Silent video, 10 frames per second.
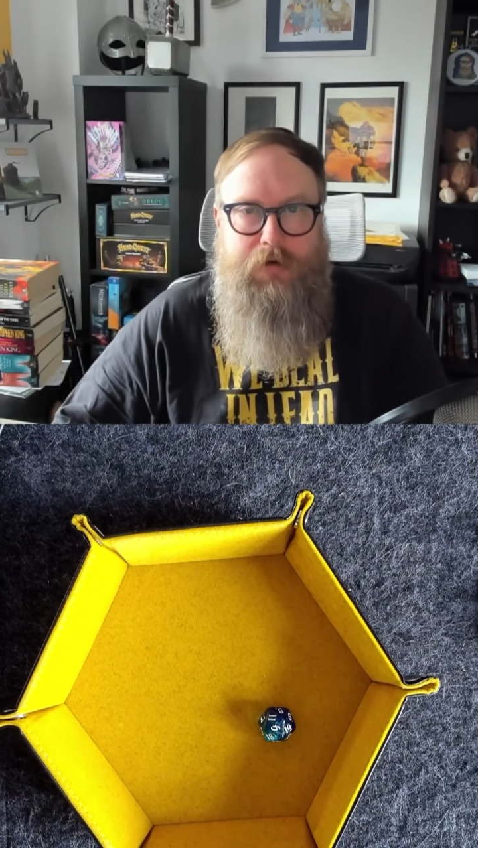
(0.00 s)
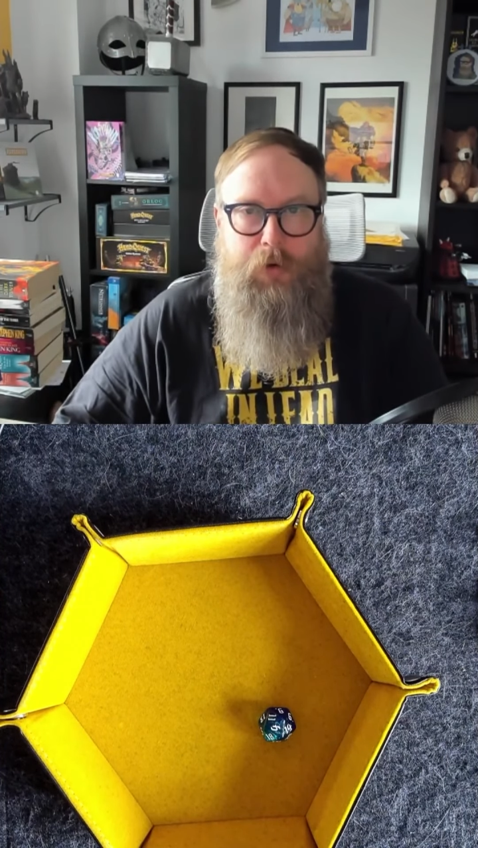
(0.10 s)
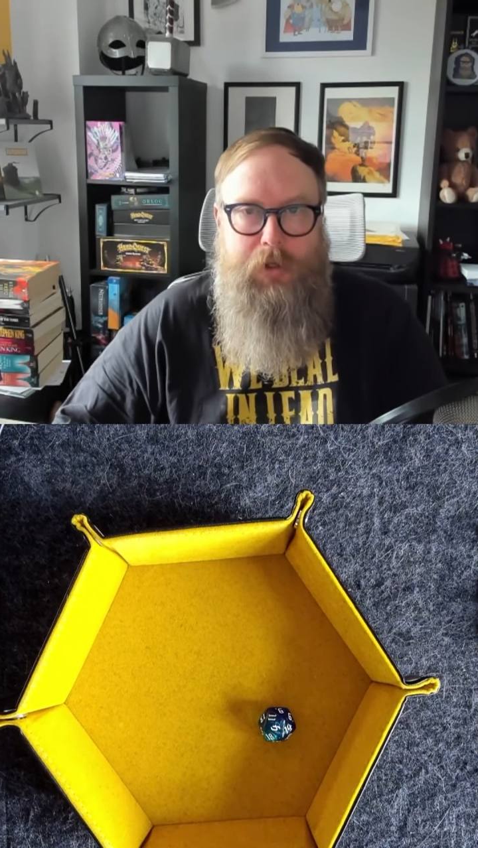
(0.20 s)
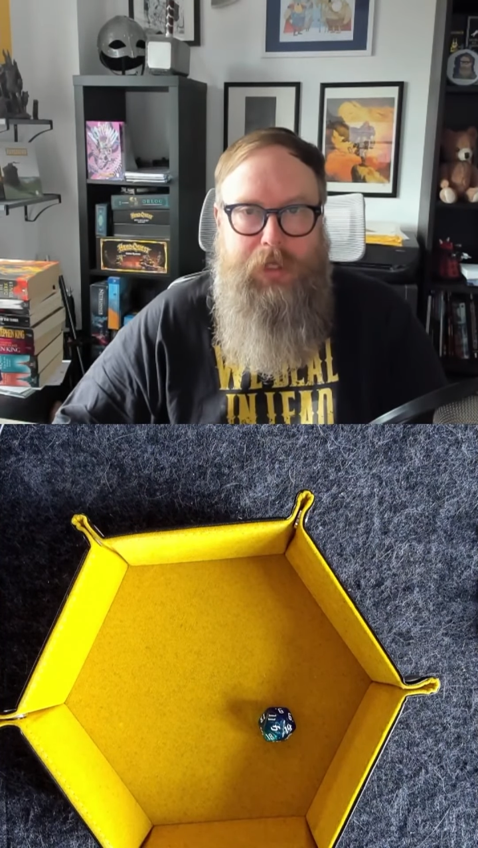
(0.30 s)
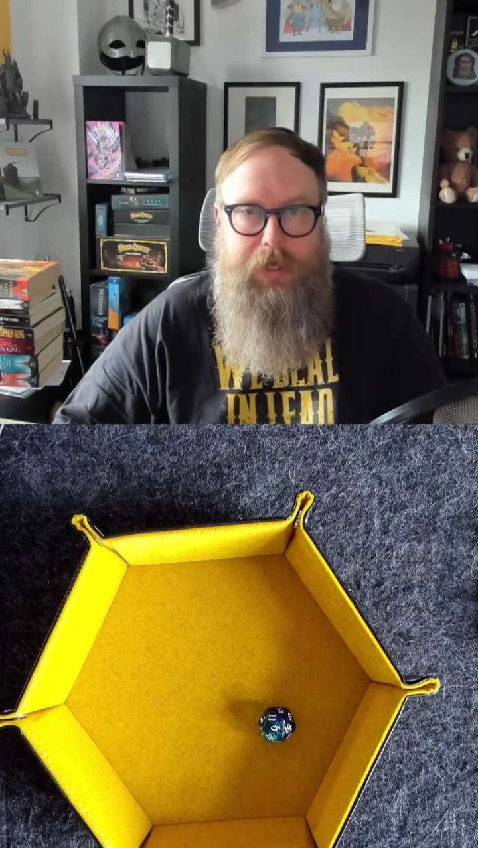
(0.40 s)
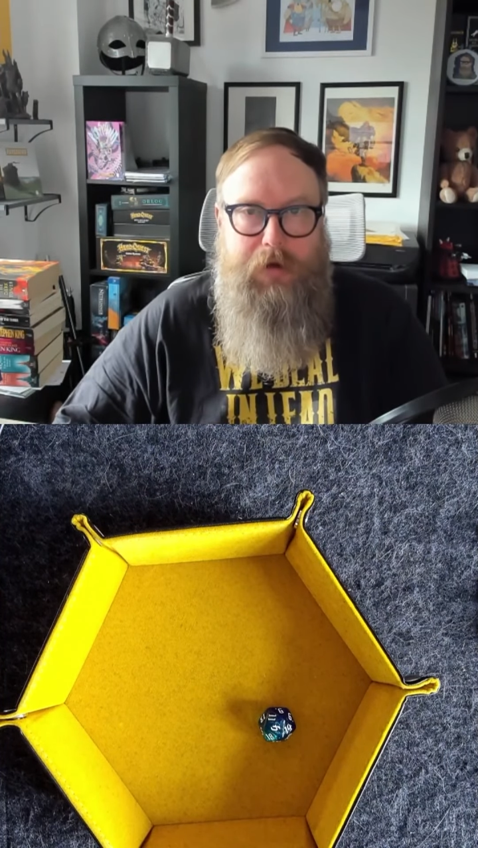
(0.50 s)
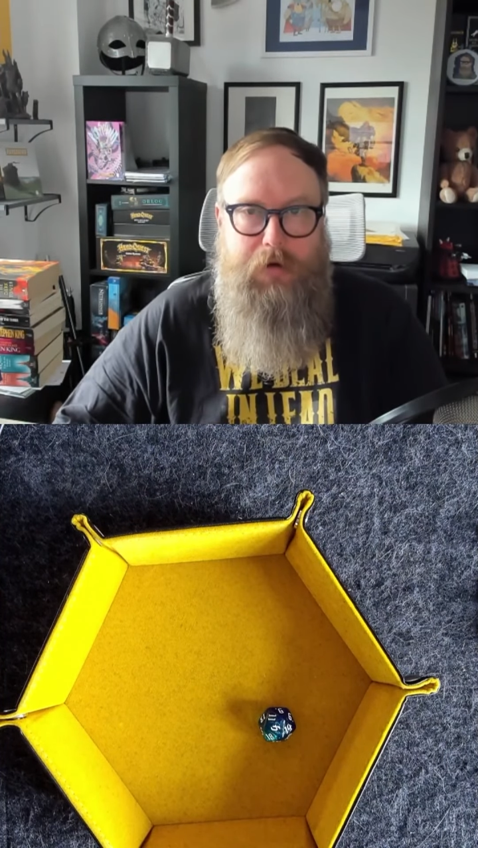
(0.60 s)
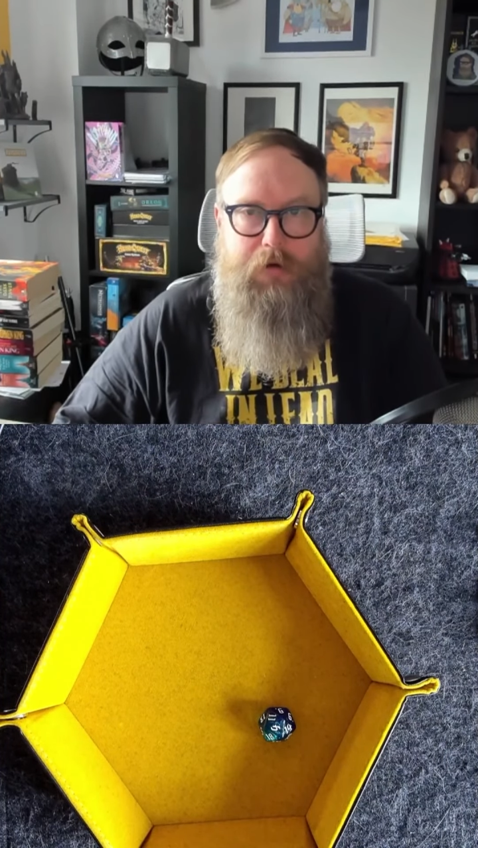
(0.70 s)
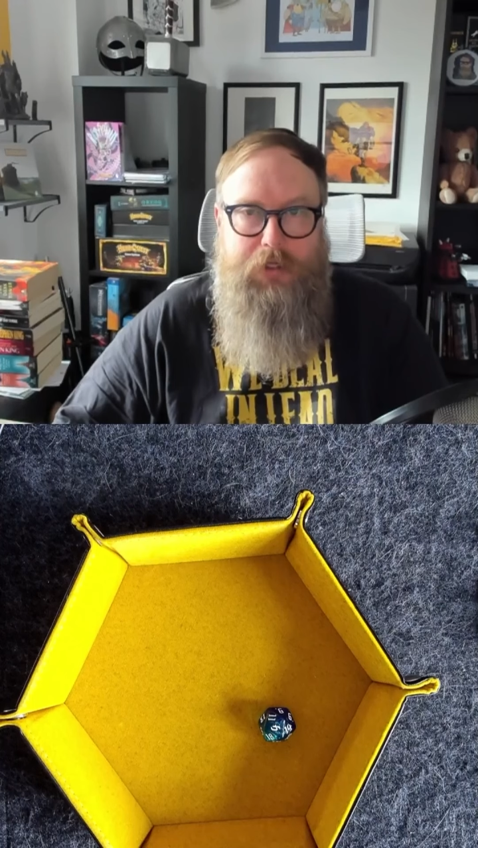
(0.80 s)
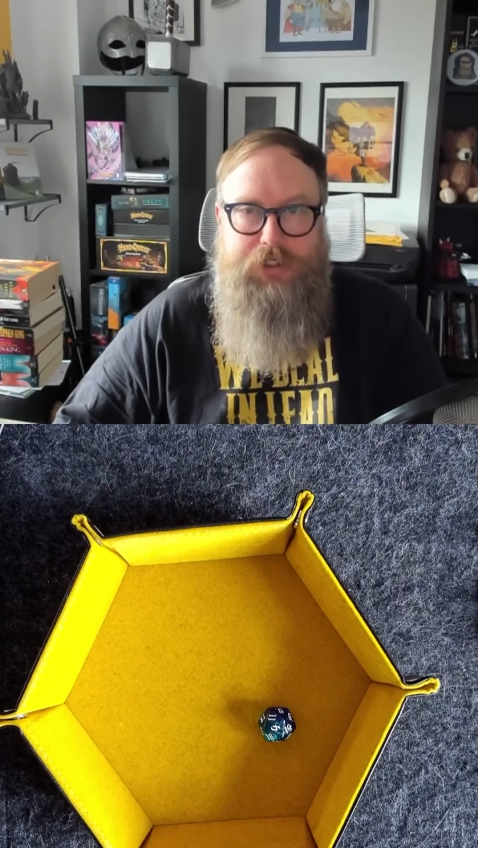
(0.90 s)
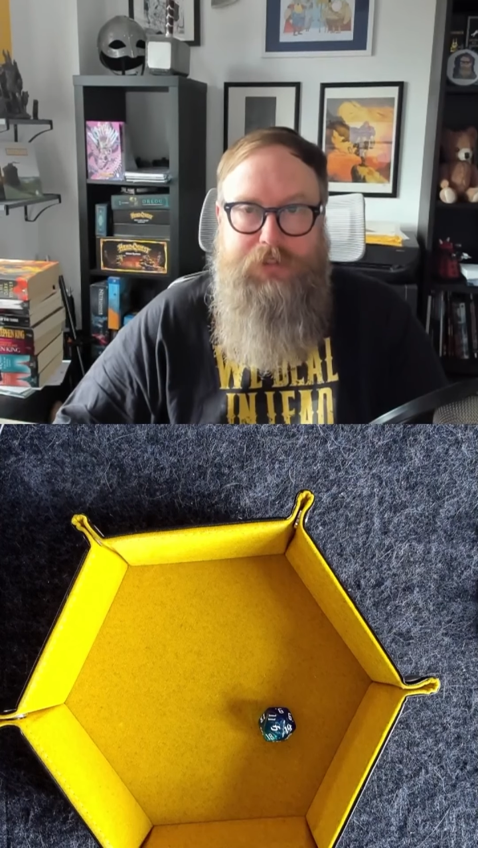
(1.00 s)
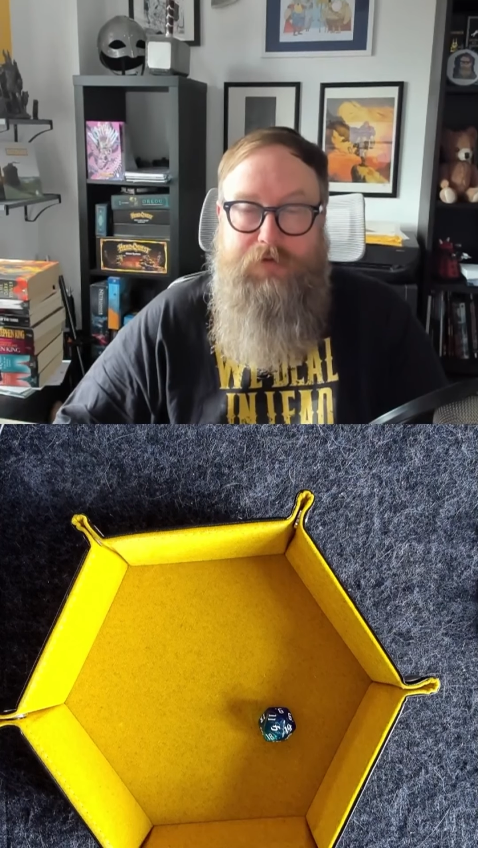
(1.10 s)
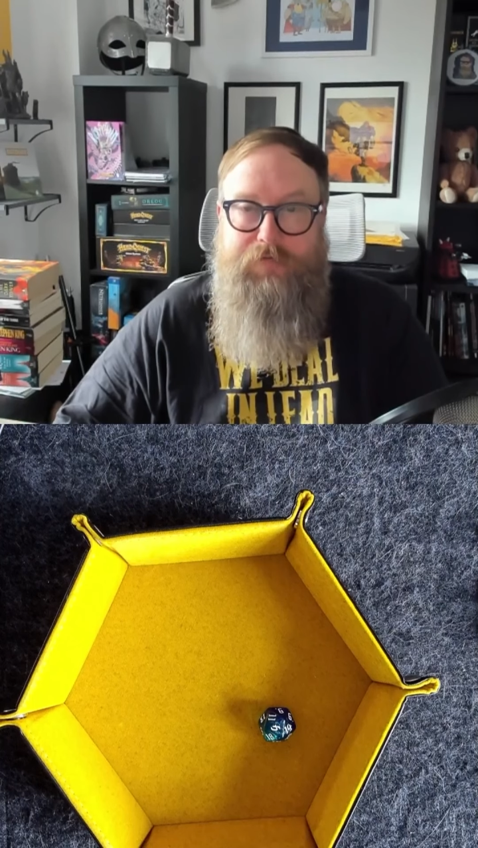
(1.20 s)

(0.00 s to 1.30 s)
oily hair, a chiseled